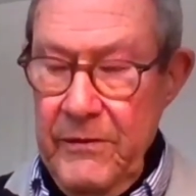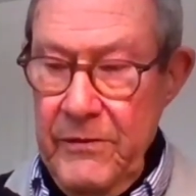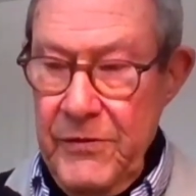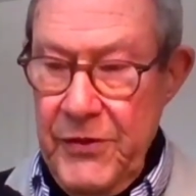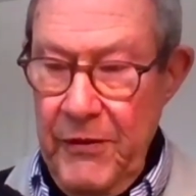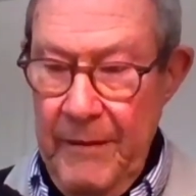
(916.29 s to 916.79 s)

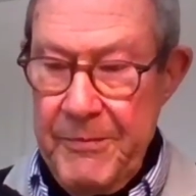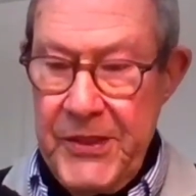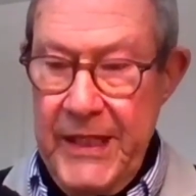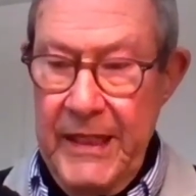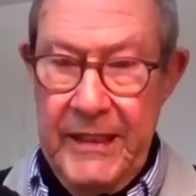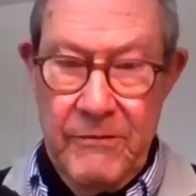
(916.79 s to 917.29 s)
So
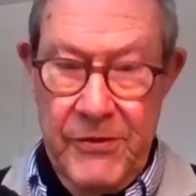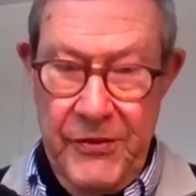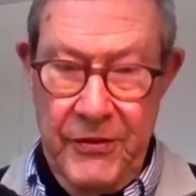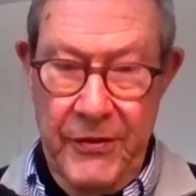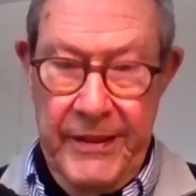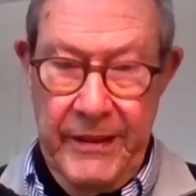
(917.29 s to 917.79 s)
upskilling was a
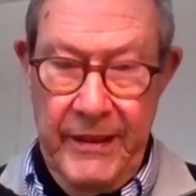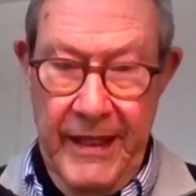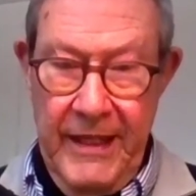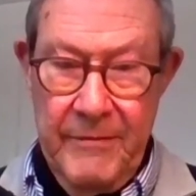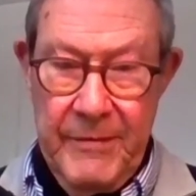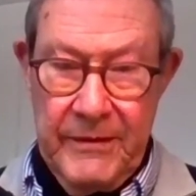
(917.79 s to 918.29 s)
critical
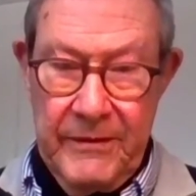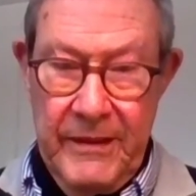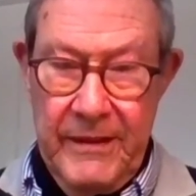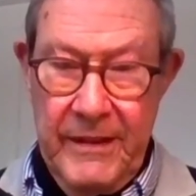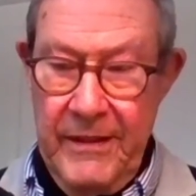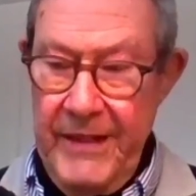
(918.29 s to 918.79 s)
element,
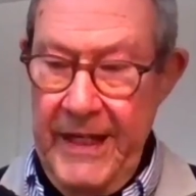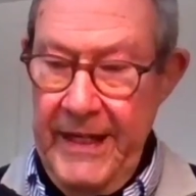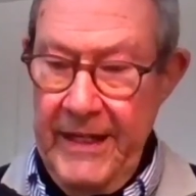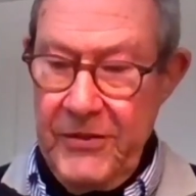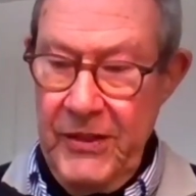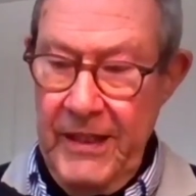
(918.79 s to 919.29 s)
and that
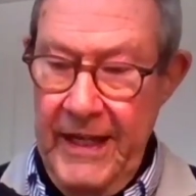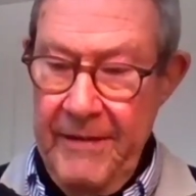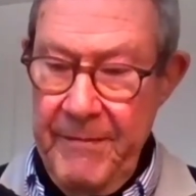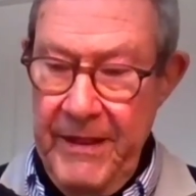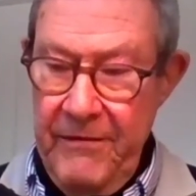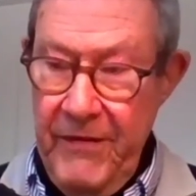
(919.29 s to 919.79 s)
actually led
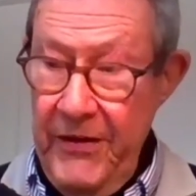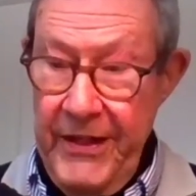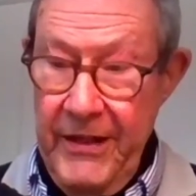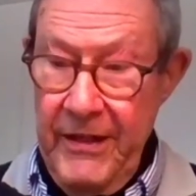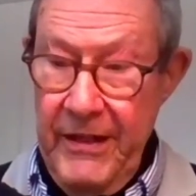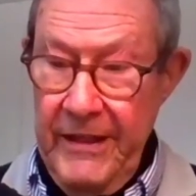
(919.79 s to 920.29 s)
me very
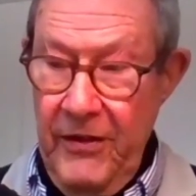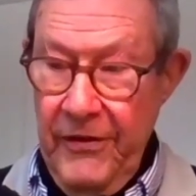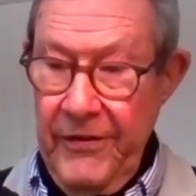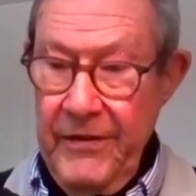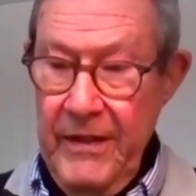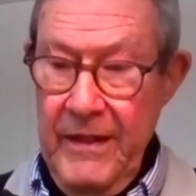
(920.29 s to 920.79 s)
early
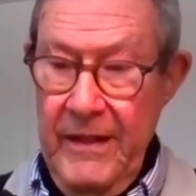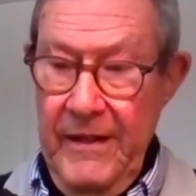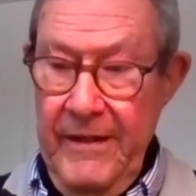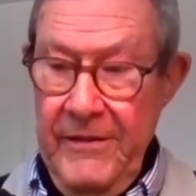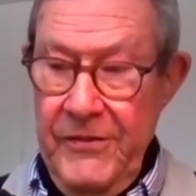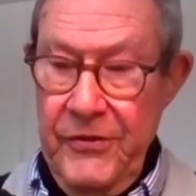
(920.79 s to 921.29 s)
on
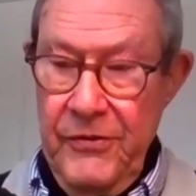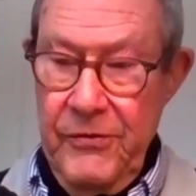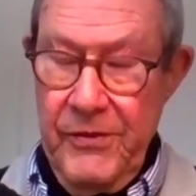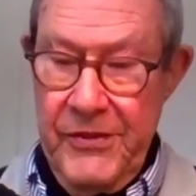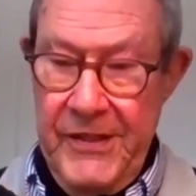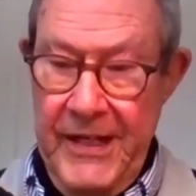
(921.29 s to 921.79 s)

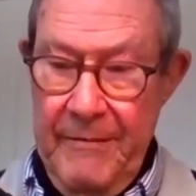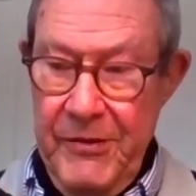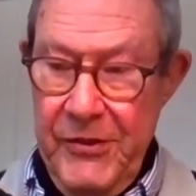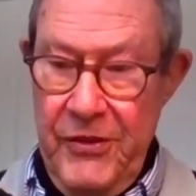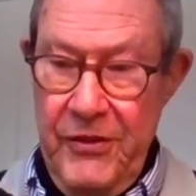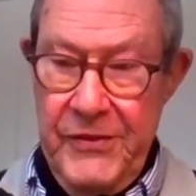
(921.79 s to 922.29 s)
to
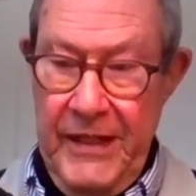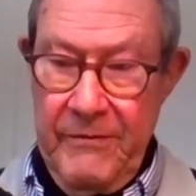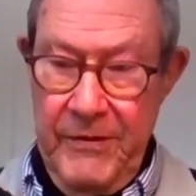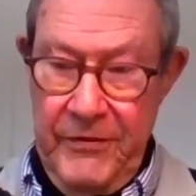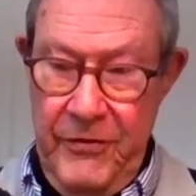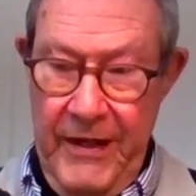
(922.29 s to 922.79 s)
establish contact
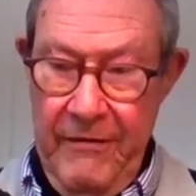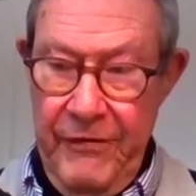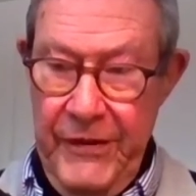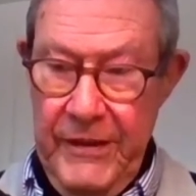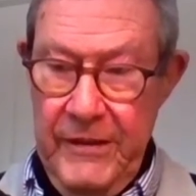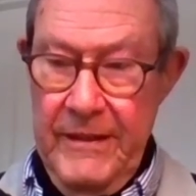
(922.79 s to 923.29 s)
with
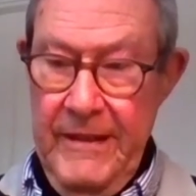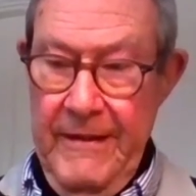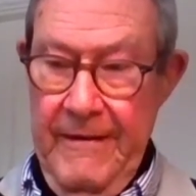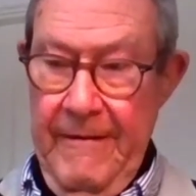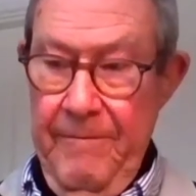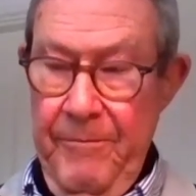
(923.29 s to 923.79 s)
Cranfield.
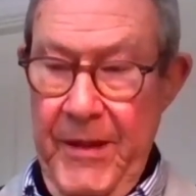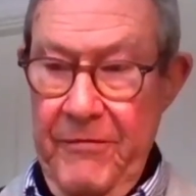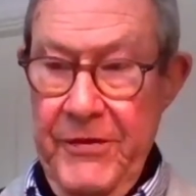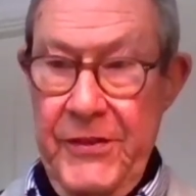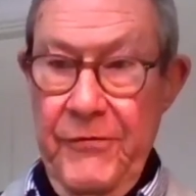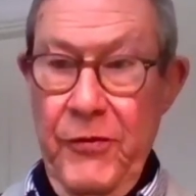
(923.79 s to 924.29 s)

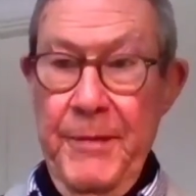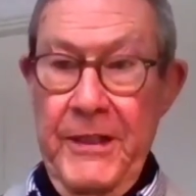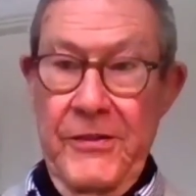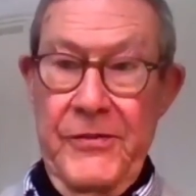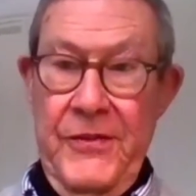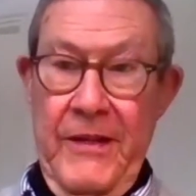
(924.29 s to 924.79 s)
First of all,
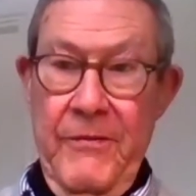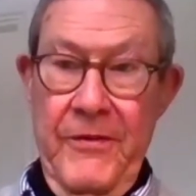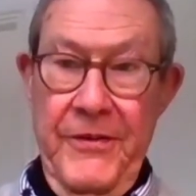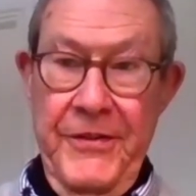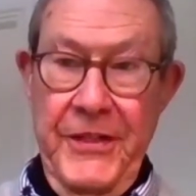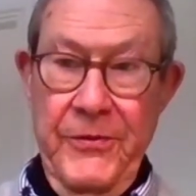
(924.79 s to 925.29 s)
because they were
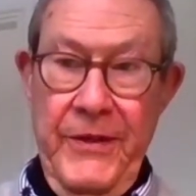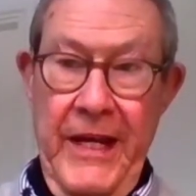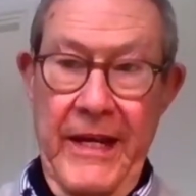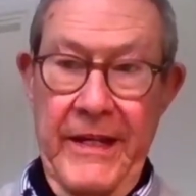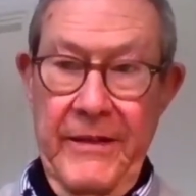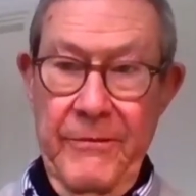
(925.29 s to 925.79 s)
in the UK
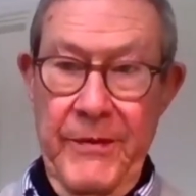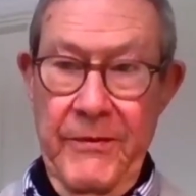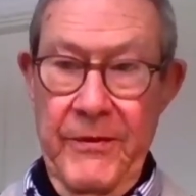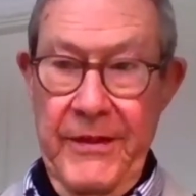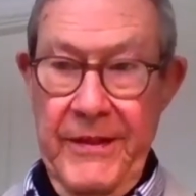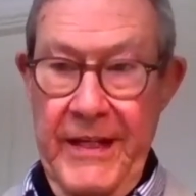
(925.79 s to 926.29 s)
and we
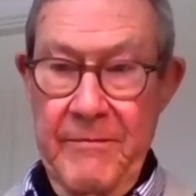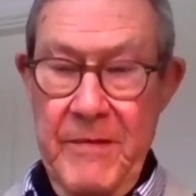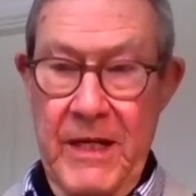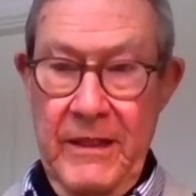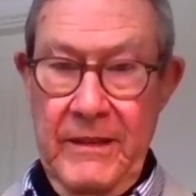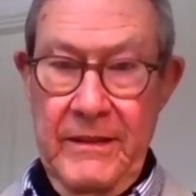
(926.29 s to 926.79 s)
were in
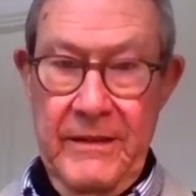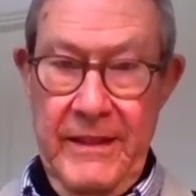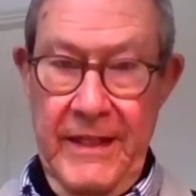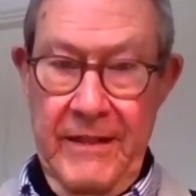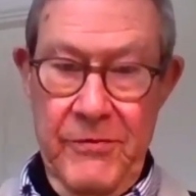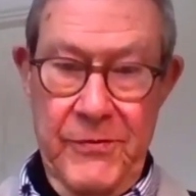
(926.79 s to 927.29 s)
Denmark, and
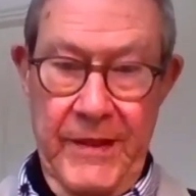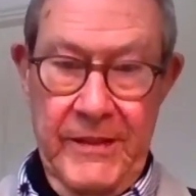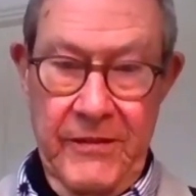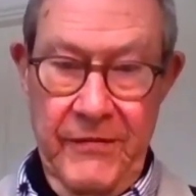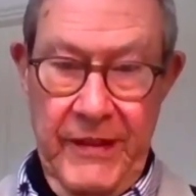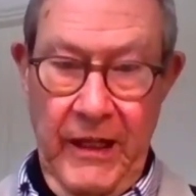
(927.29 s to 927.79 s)
that was
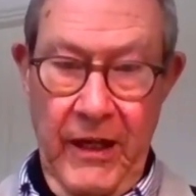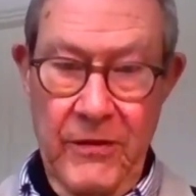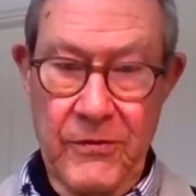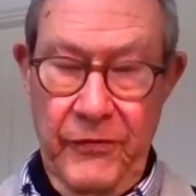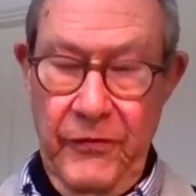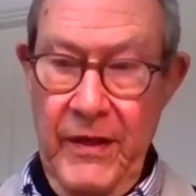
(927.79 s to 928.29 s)
relatively
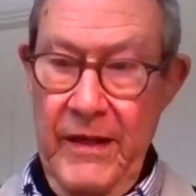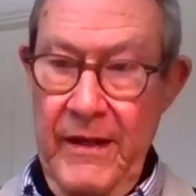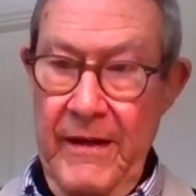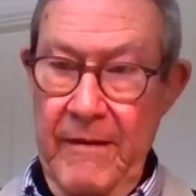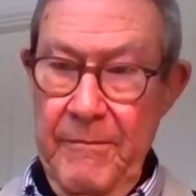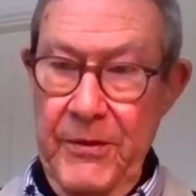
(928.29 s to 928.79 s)
close,
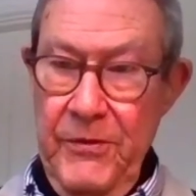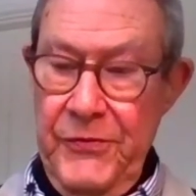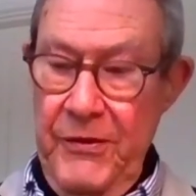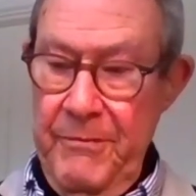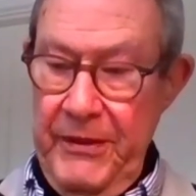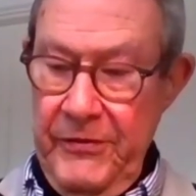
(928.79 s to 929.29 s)
but
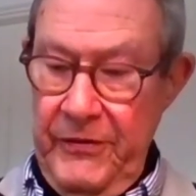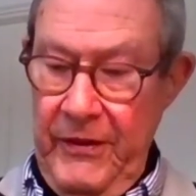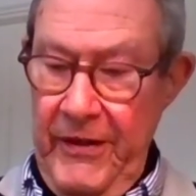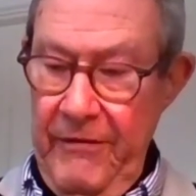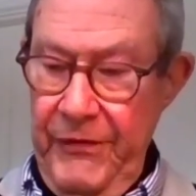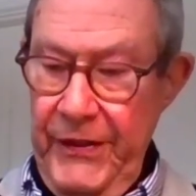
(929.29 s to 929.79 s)
also because
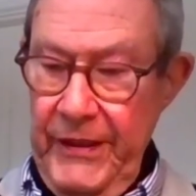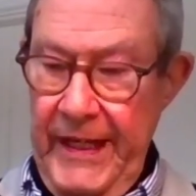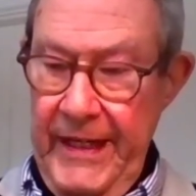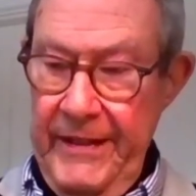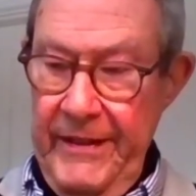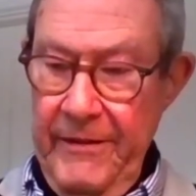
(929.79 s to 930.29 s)
Cranfield
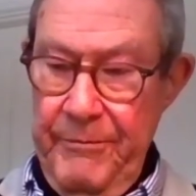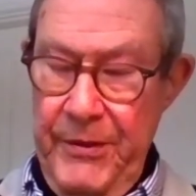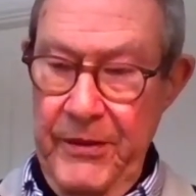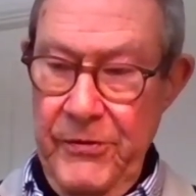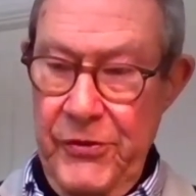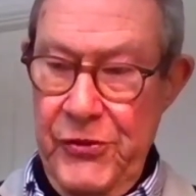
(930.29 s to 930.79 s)
had an
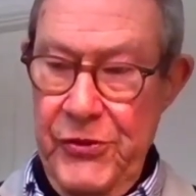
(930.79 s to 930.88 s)
approach